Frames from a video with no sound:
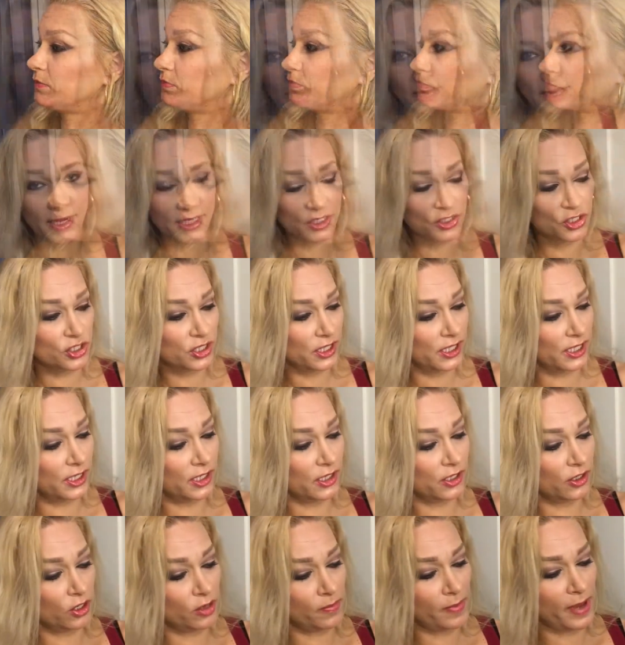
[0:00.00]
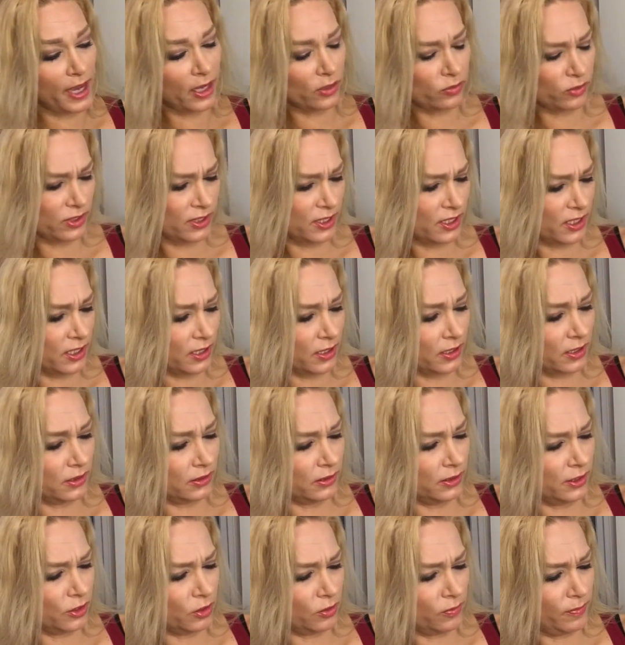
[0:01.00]
I'm actually gonna go back with a
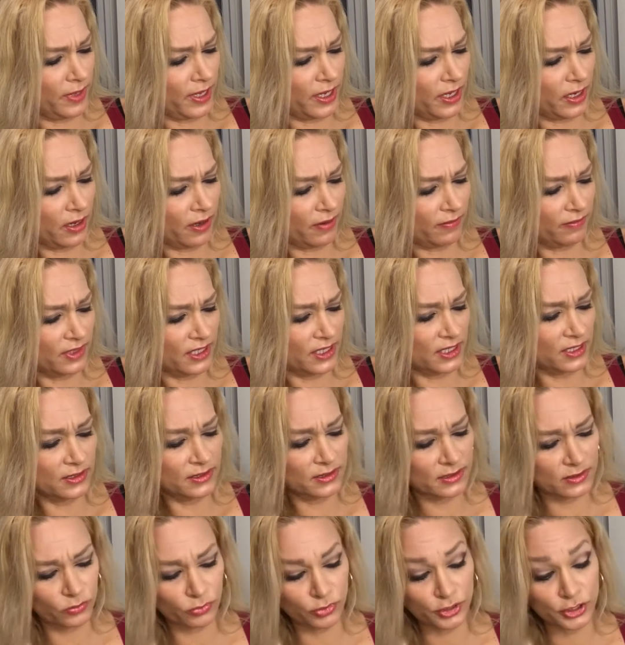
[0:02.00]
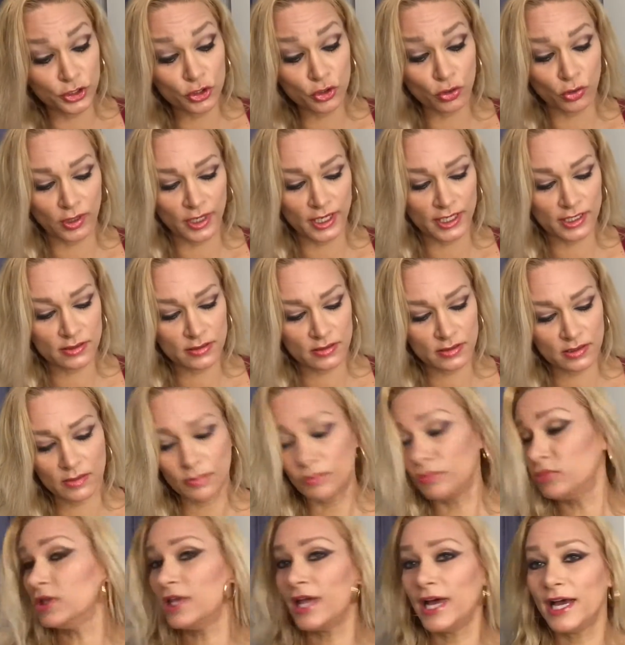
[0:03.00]
little bit of this
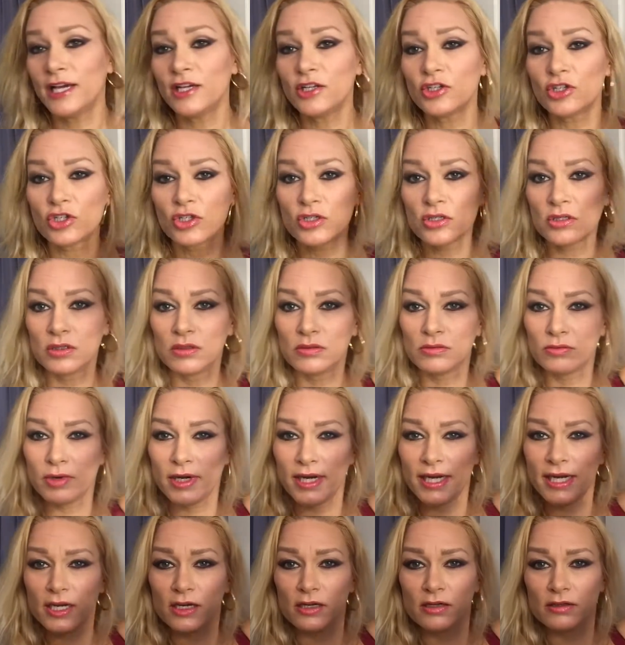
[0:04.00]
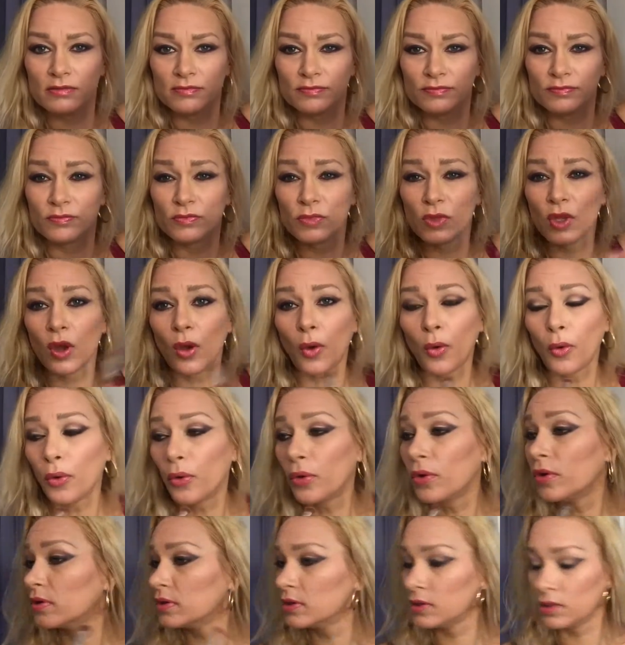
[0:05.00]
Rejoiced blush right here.
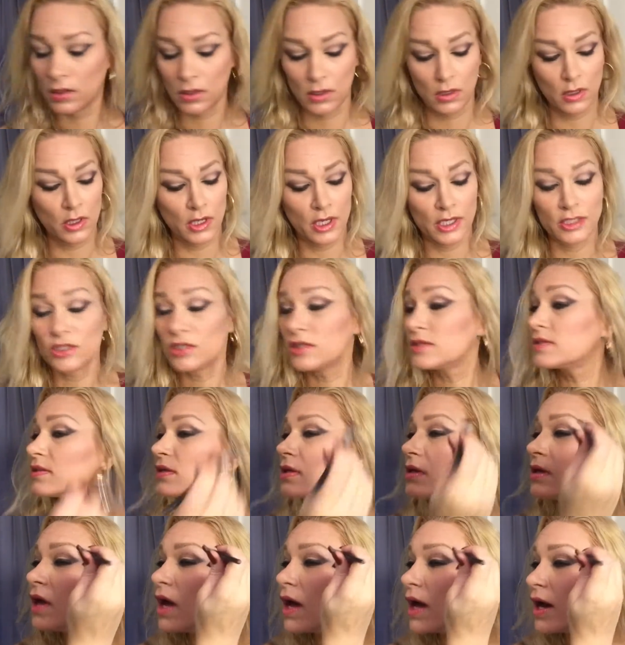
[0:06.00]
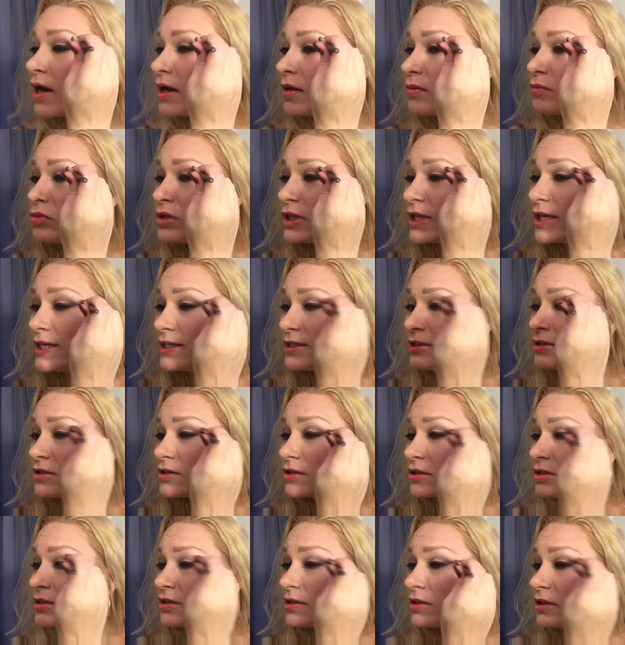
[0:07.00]
And just
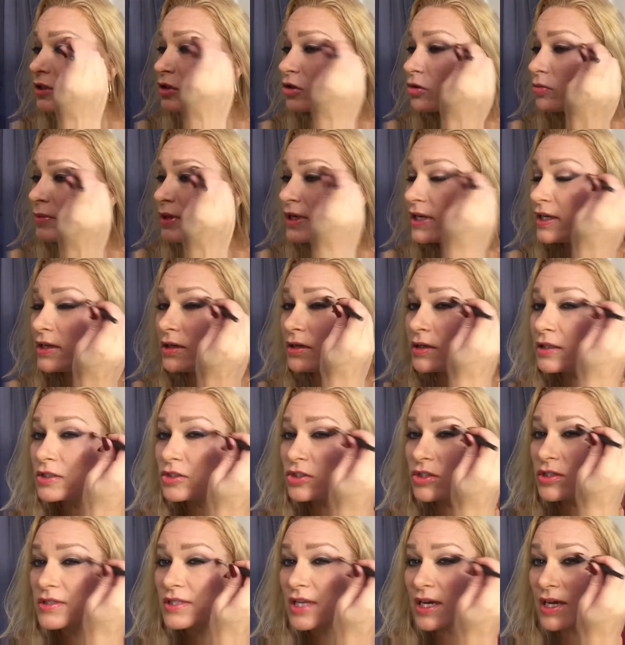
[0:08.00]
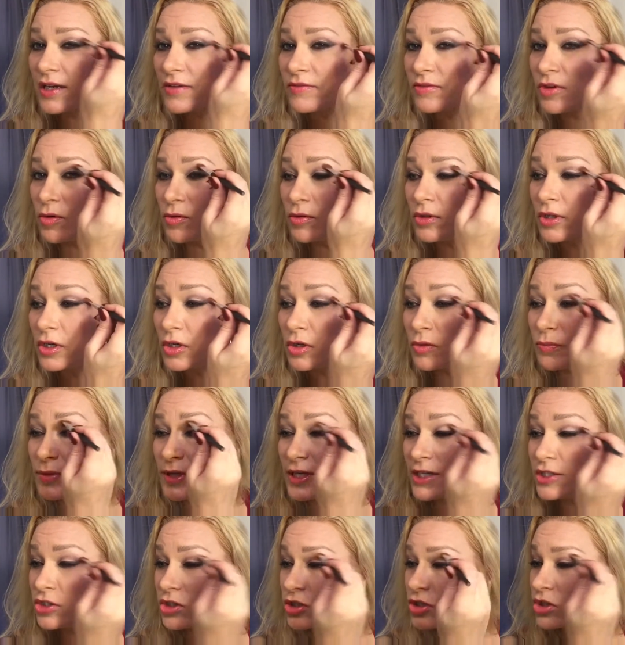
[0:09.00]
blend a little bit. It's just kind of a little
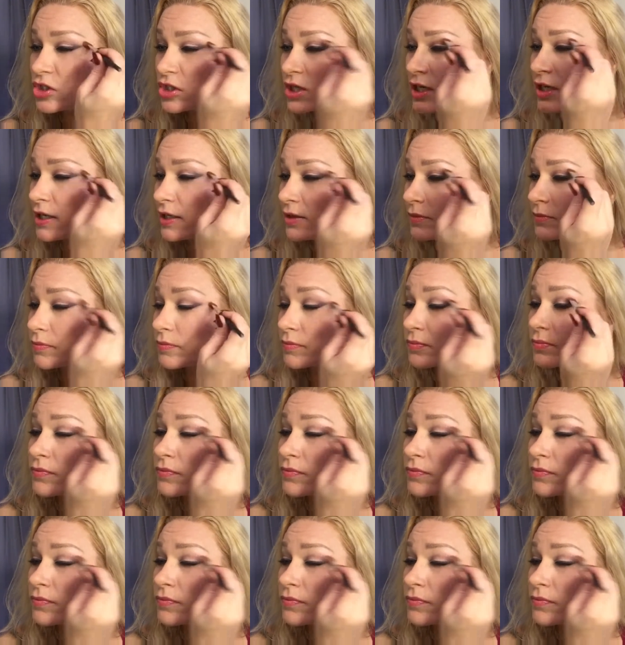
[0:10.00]
peachy shade.